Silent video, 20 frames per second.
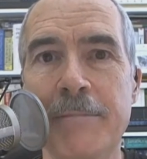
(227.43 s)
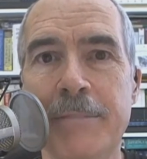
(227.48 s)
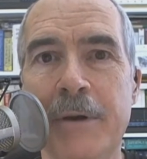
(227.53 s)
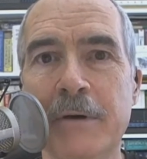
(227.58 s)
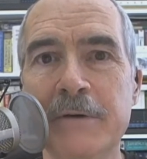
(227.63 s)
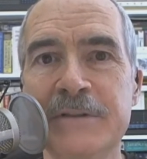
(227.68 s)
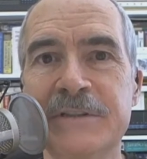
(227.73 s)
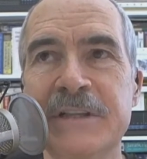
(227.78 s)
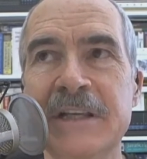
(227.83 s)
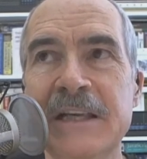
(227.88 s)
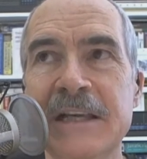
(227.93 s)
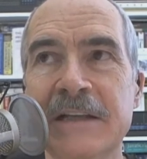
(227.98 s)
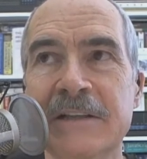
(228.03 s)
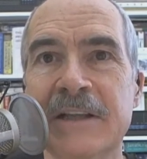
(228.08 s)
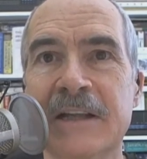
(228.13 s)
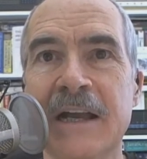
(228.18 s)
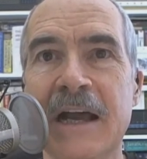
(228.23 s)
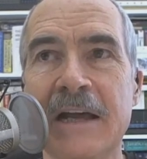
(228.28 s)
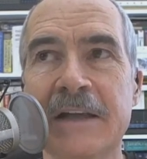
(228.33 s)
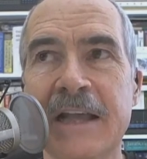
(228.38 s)
posting
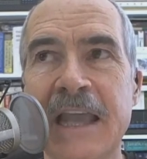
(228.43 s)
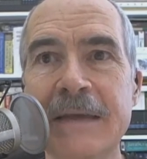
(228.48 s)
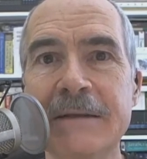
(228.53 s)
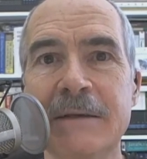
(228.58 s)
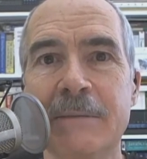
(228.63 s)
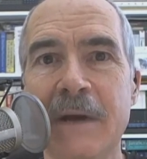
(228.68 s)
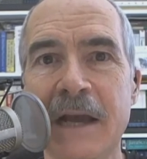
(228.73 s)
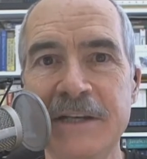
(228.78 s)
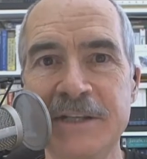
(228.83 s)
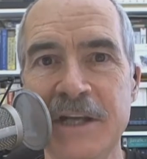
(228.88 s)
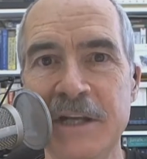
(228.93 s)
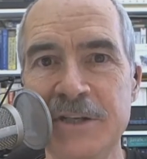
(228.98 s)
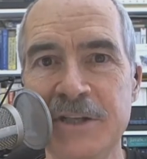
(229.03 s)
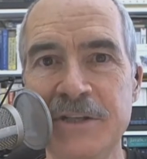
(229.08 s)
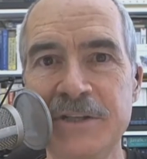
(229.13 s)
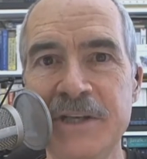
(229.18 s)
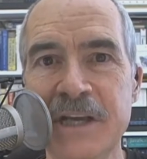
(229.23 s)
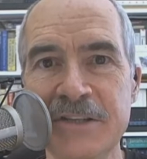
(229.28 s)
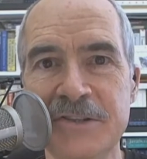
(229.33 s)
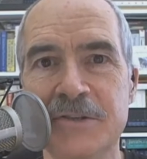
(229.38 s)
that came to my
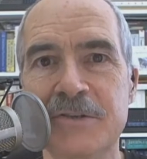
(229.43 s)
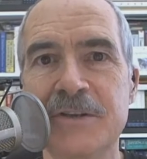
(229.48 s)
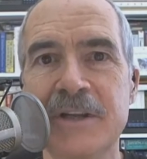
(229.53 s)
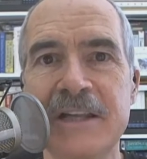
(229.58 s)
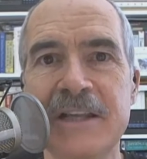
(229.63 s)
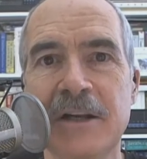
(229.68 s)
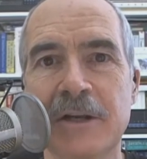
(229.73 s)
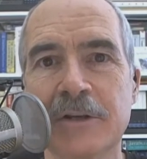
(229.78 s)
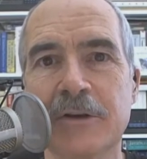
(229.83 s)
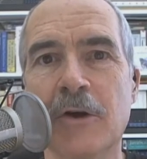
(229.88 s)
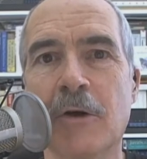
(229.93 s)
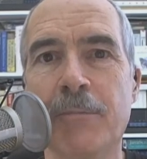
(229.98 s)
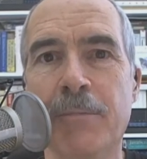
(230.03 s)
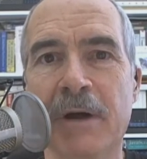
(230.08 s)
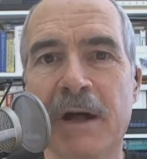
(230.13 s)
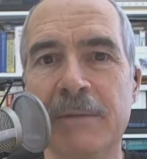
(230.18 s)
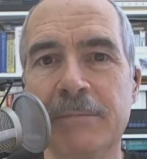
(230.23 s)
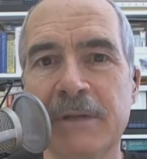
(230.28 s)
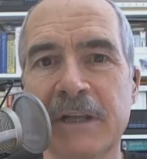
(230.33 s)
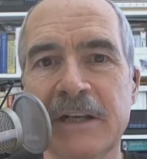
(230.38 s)
attention yesterday that'll go
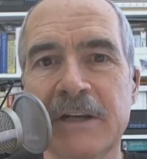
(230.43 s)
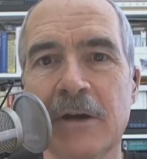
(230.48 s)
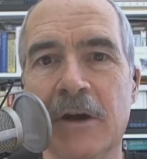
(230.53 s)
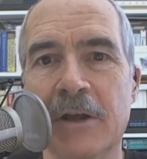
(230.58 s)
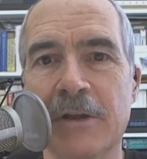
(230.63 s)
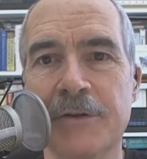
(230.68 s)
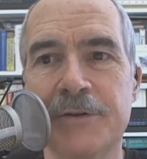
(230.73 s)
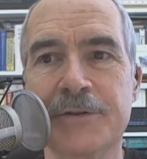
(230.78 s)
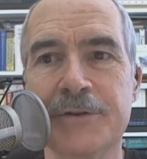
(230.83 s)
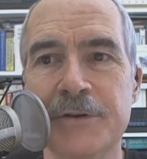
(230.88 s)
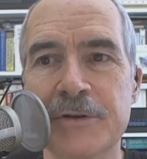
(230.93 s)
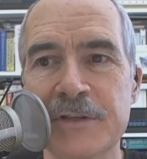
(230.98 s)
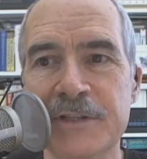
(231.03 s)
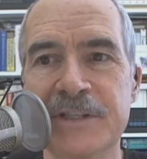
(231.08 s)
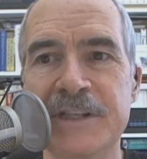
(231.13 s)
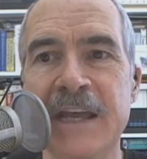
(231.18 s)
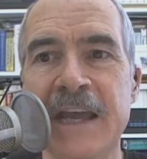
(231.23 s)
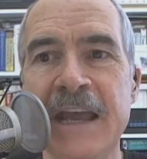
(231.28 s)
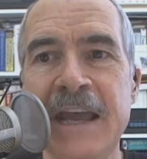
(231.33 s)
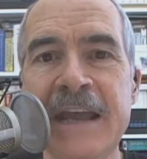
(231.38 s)
public on
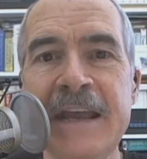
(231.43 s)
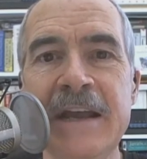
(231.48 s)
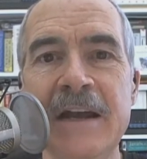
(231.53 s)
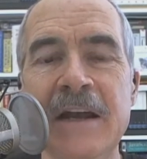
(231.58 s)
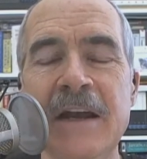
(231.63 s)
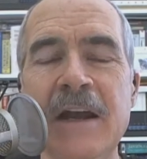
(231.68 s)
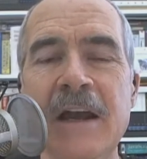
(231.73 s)
Thursday,